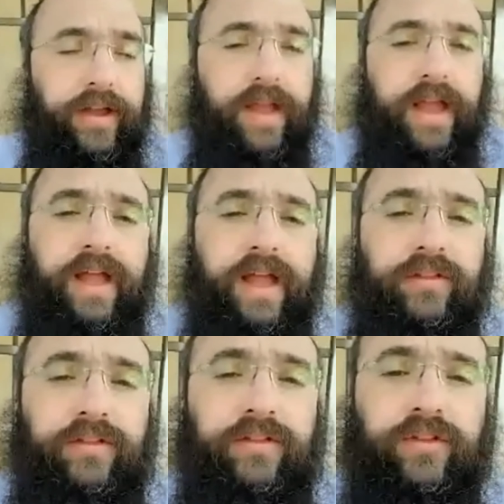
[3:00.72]
And
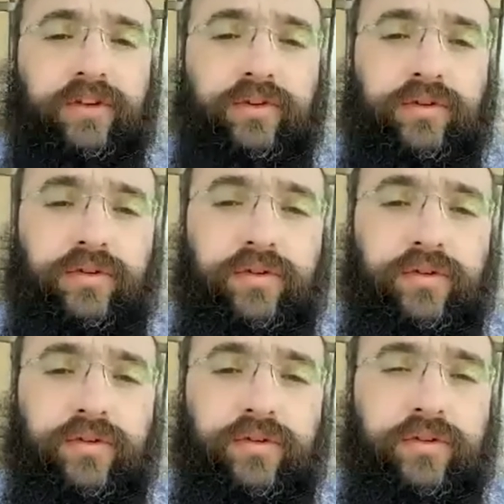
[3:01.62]
to
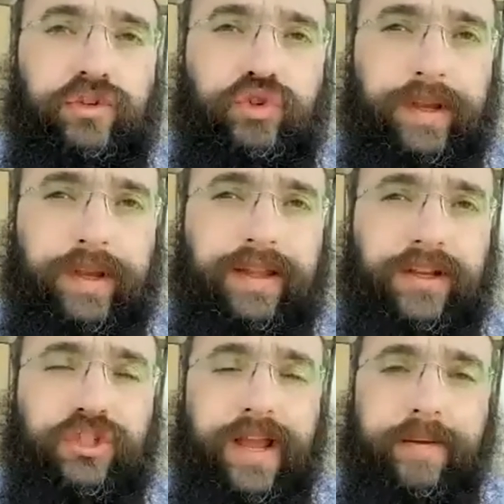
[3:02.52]
treat
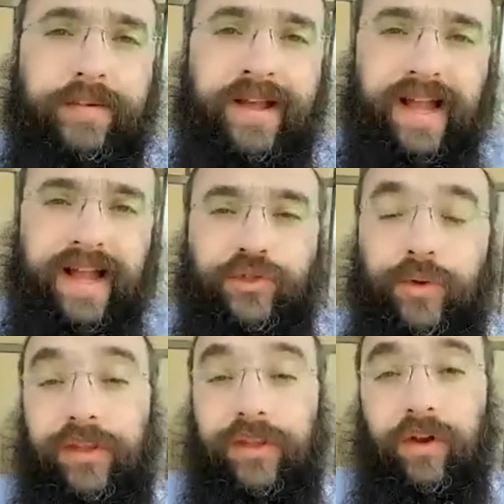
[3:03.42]
Hashem and treat
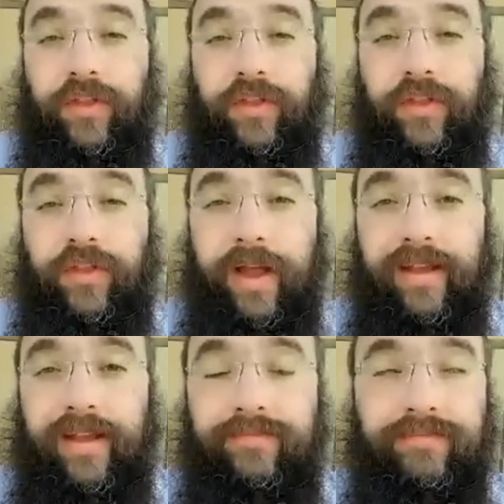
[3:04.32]
the Torah in the right
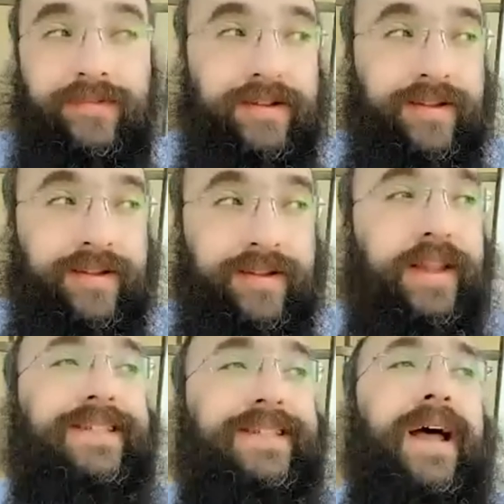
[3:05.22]
way, then
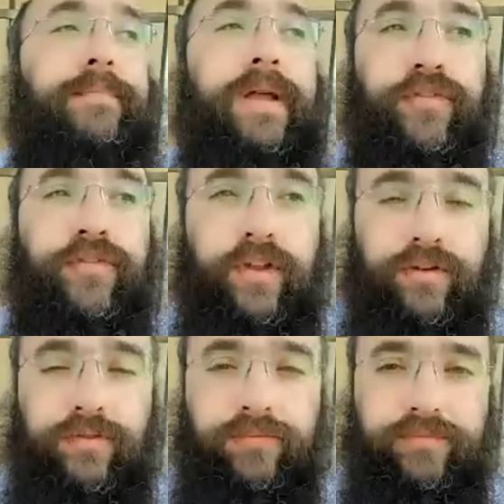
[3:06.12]
it's not meant for
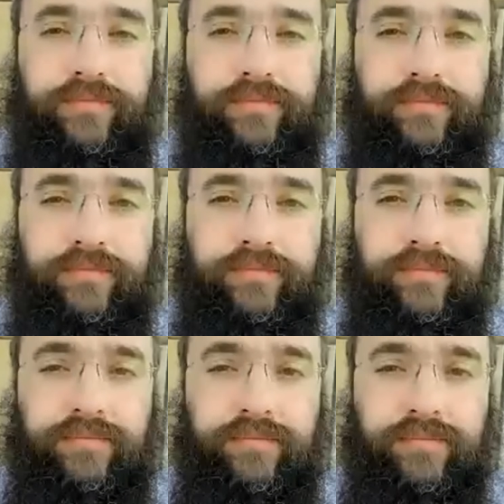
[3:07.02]
you.
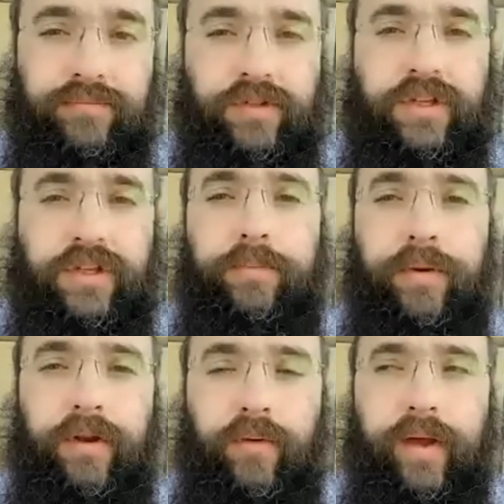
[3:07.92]
Just going to
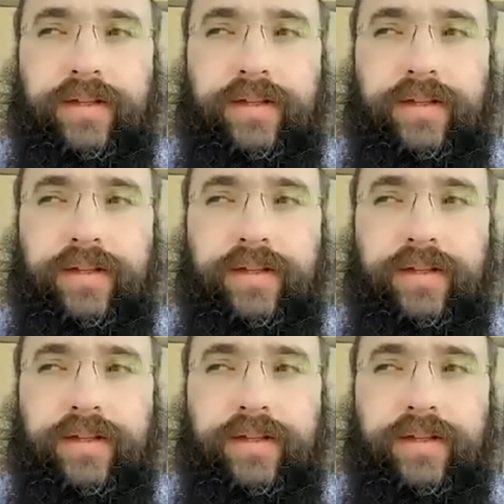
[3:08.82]
put it away.